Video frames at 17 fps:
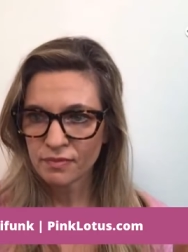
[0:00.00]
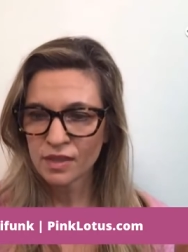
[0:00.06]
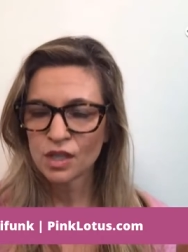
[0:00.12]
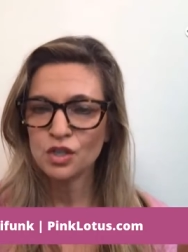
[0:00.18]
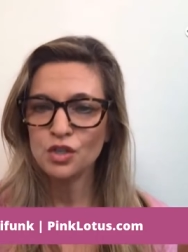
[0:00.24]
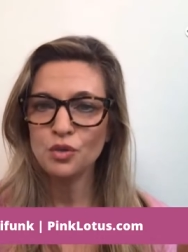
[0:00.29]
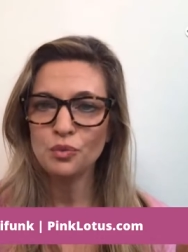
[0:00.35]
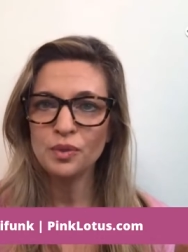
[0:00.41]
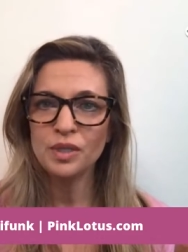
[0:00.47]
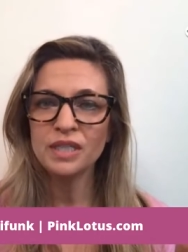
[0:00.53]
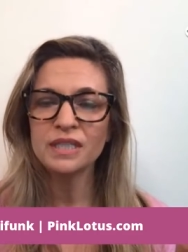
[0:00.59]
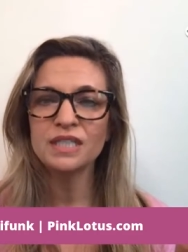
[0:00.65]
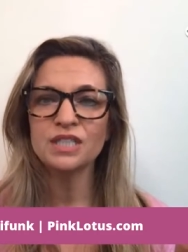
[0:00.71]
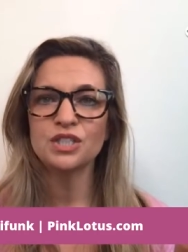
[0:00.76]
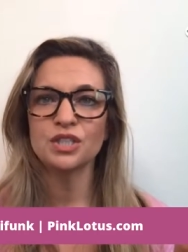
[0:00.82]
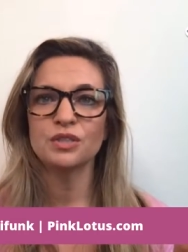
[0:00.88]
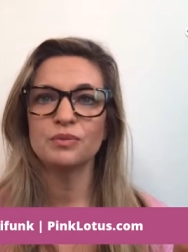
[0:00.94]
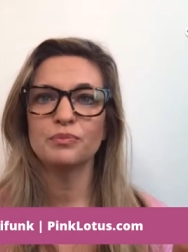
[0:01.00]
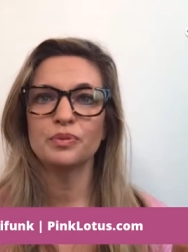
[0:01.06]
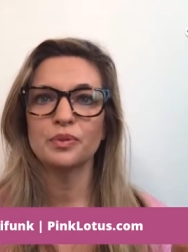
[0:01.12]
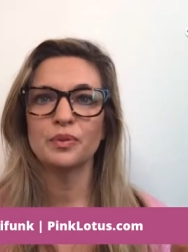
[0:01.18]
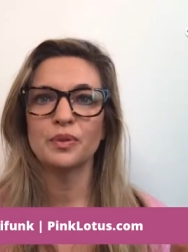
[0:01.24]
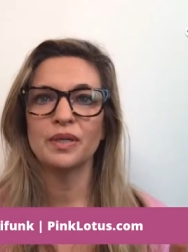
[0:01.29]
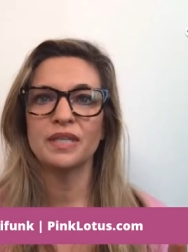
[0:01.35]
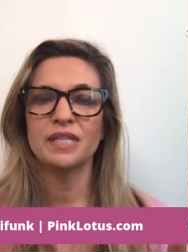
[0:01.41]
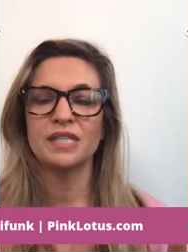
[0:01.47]
you really should
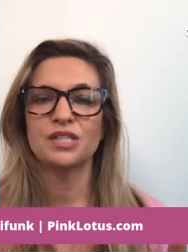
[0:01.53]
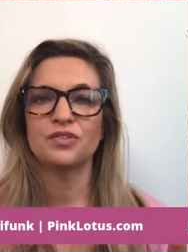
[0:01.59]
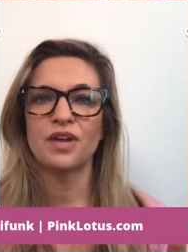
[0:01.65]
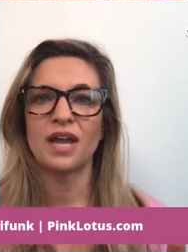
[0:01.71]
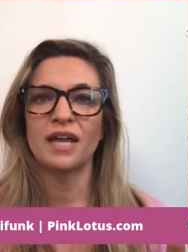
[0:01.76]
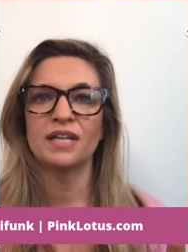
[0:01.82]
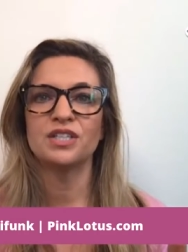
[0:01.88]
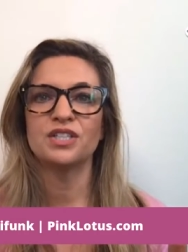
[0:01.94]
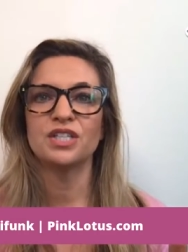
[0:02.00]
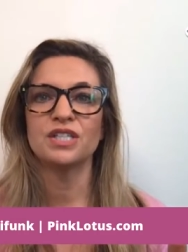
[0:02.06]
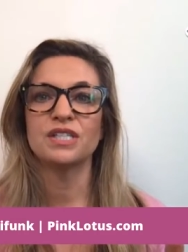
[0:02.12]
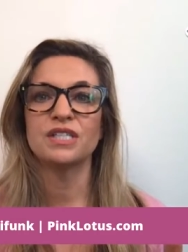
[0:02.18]
employ these strategies